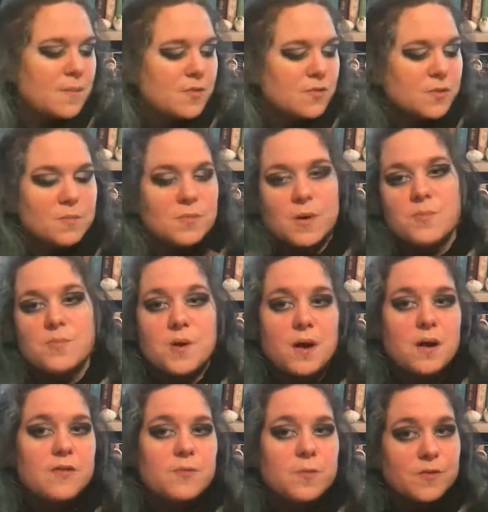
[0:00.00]
between
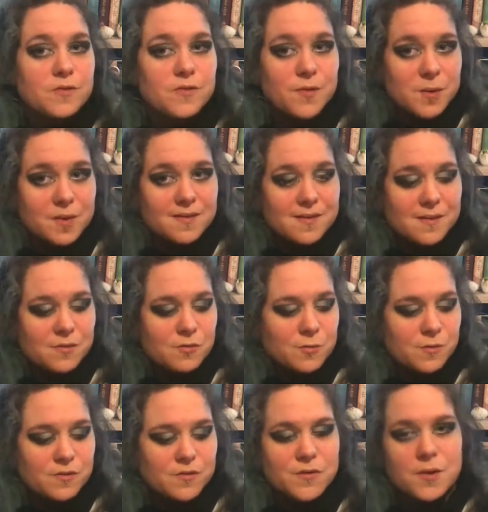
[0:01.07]
Briar's point of view and Ezekiel's
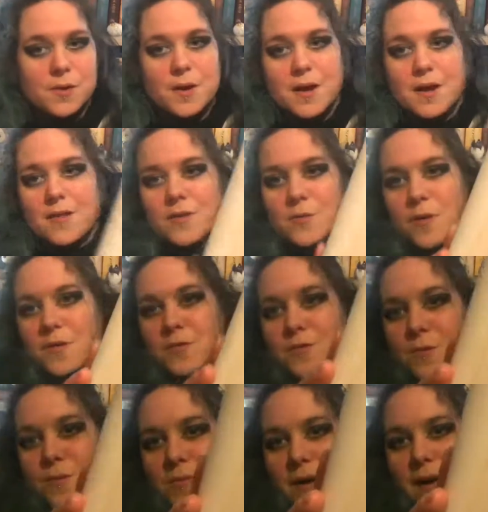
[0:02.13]
point of view. The ones
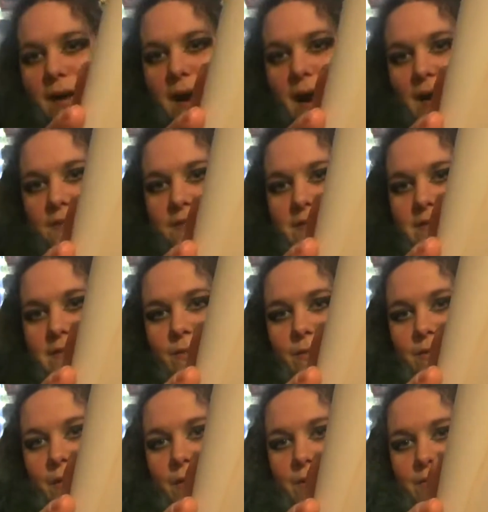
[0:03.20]
with Briar have these little
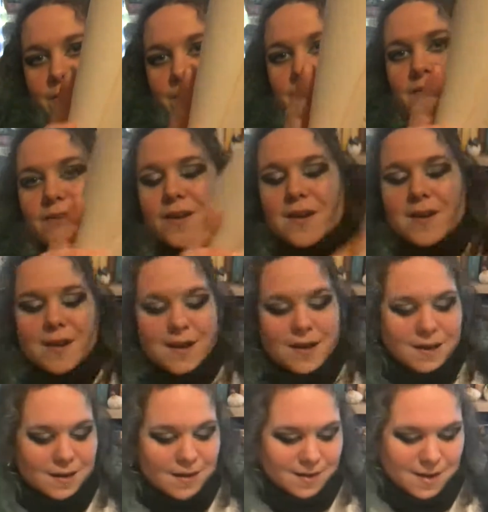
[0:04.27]
goggles,
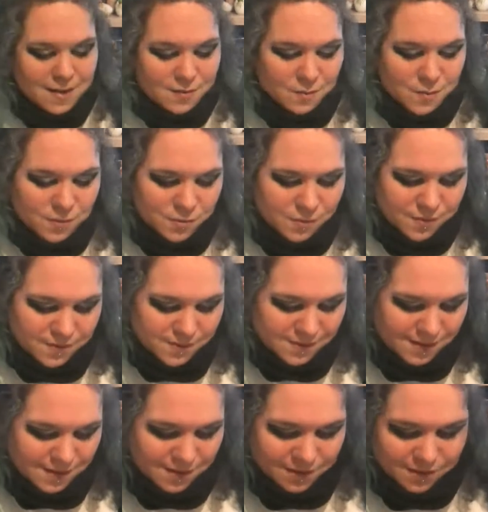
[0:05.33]
and the ones with
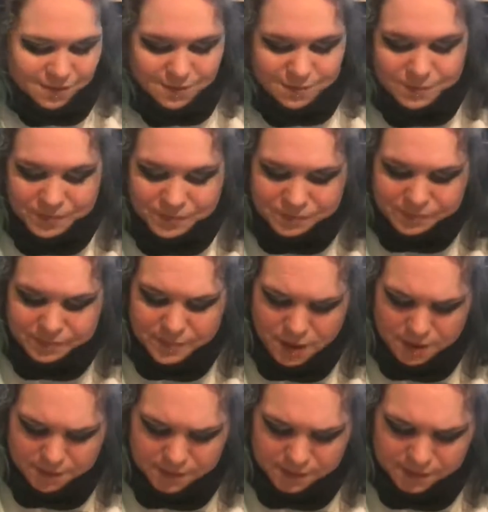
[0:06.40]
Ezekiel,
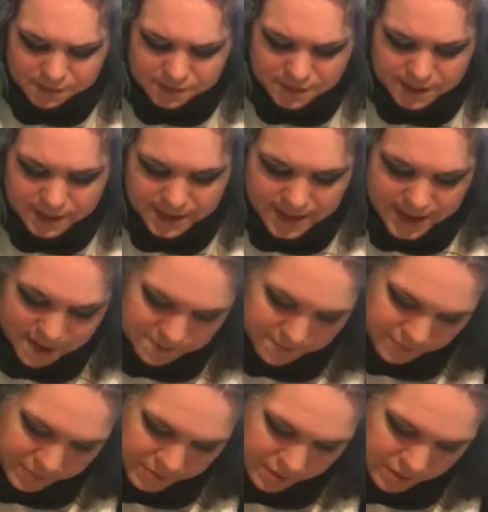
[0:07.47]
I think it's a
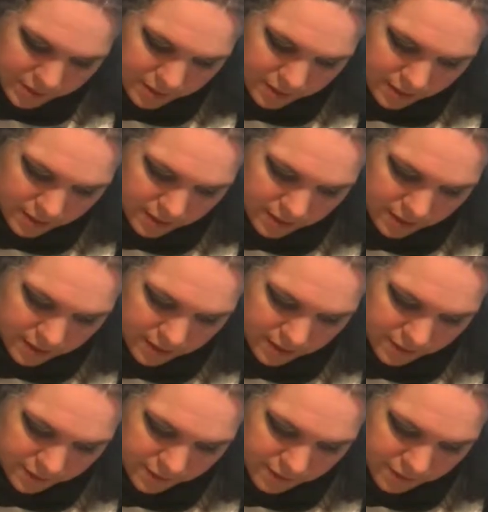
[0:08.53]
lamp,
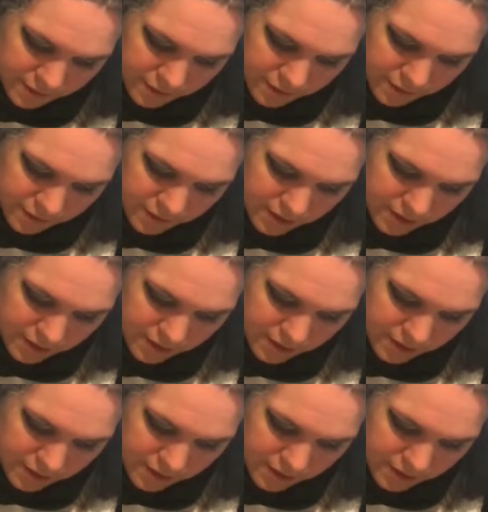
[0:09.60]
if I'm not